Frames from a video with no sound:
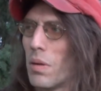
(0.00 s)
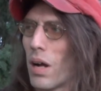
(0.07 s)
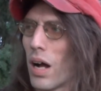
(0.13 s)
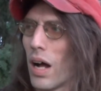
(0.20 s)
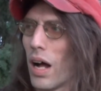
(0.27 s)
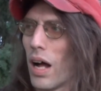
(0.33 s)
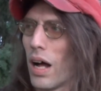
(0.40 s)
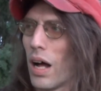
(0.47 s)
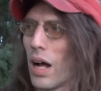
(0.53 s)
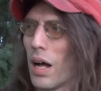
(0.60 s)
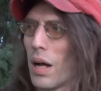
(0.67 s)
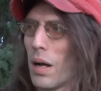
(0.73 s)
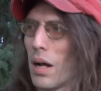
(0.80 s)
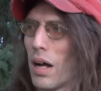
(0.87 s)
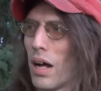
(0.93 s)

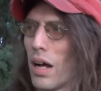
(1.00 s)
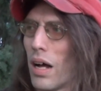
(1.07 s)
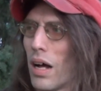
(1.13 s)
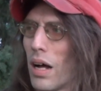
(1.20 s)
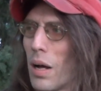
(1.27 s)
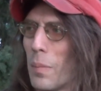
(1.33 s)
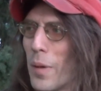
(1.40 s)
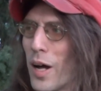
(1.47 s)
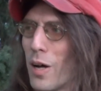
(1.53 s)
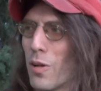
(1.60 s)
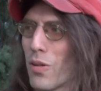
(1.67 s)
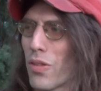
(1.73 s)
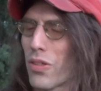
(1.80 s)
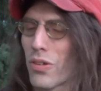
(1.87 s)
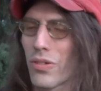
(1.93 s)

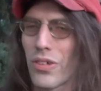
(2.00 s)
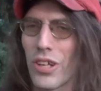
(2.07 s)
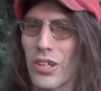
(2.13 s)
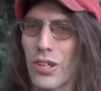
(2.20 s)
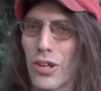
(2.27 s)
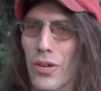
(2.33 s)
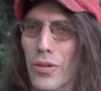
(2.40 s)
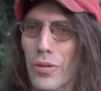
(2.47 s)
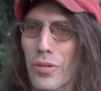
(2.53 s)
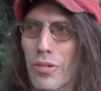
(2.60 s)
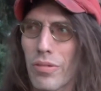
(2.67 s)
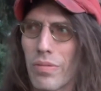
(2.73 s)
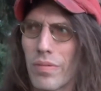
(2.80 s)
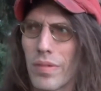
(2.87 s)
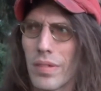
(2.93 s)
about 13 years
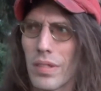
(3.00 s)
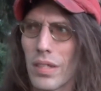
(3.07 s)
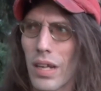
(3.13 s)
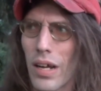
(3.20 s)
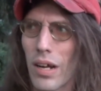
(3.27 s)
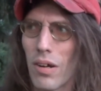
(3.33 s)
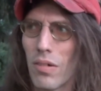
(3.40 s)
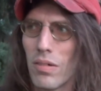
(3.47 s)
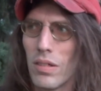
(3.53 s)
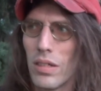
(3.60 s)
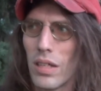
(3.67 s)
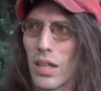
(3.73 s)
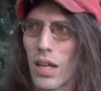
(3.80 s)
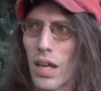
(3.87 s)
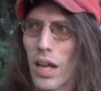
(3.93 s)
now.
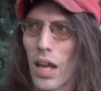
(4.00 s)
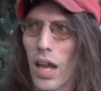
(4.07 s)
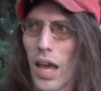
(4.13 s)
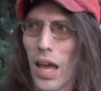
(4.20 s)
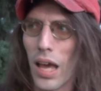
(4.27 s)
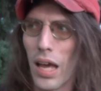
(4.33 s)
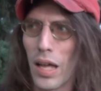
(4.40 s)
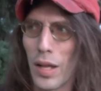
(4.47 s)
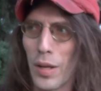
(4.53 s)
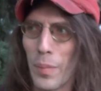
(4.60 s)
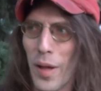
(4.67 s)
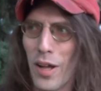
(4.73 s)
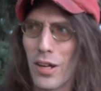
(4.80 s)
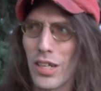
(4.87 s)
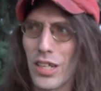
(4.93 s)
And
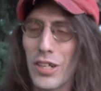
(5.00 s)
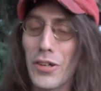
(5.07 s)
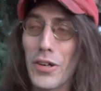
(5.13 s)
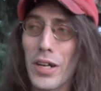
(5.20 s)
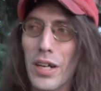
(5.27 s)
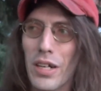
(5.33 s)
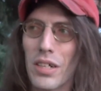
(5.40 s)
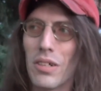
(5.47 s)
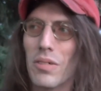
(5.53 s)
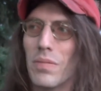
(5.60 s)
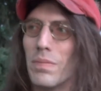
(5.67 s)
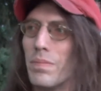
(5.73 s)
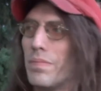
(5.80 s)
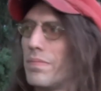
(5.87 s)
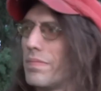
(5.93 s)
about a year ago,
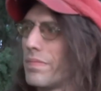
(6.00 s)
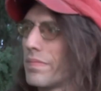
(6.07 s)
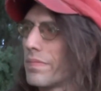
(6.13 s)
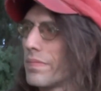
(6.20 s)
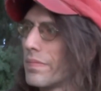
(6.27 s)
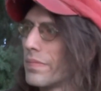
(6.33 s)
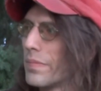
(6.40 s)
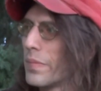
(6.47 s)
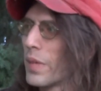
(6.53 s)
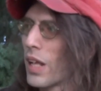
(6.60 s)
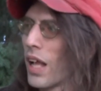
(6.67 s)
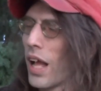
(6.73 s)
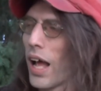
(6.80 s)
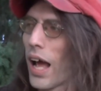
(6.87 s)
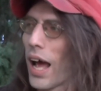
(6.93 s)

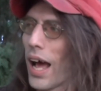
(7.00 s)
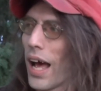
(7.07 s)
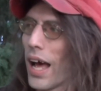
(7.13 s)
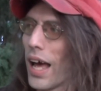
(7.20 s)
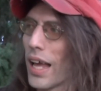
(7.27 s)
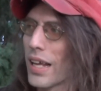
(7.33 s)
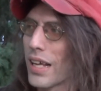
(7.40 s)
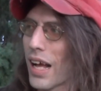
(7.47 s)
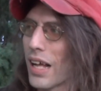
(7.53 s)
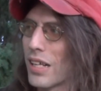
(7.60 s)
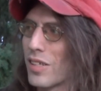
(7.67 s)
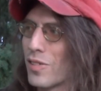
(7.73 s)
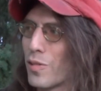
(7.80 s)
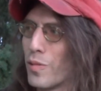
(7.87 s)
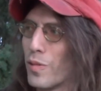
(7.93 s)
I got
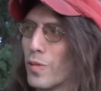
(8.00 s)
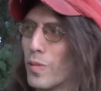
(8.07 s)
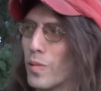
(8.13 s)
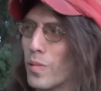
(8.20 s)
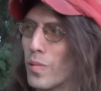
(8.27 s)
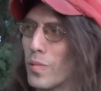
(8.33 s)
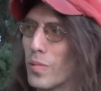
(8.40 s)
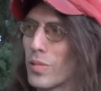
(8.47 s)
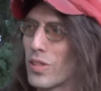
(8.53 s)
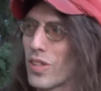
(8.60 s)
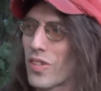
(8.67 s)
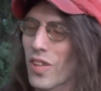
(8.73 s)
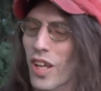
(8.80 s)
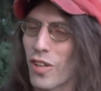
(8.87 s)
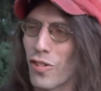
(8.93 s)
into
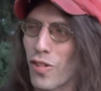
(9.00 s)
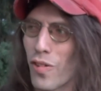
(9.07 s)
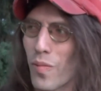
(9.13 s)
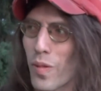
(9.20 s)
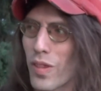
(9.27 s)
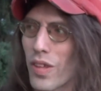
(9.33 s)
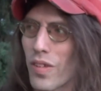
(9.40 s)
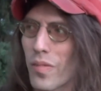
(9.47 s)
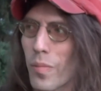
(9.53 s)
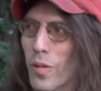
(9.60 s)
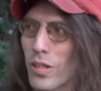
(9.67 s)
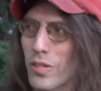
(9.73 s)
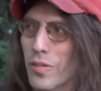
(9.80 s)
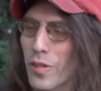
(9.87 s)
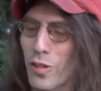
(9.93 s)
discussions with this
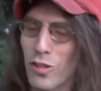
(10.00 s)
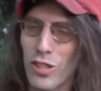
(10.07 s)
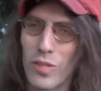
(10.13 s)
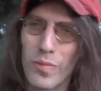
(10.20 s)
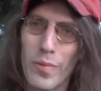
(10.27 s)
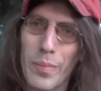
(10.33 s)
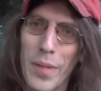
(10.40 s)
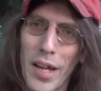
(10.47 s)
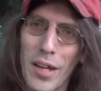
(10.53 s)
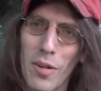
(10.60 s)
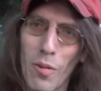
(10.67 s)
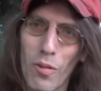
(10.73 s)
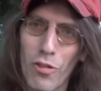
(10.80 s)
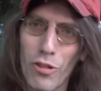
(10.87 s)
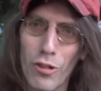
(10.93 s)
one Christian from my
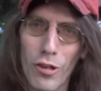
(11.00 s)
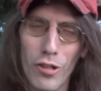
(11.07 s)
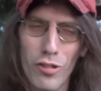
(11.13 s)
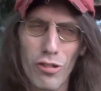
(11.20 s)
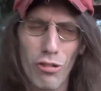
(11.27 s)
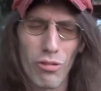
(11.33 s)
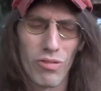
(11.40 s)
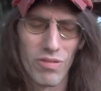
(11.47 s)
old church.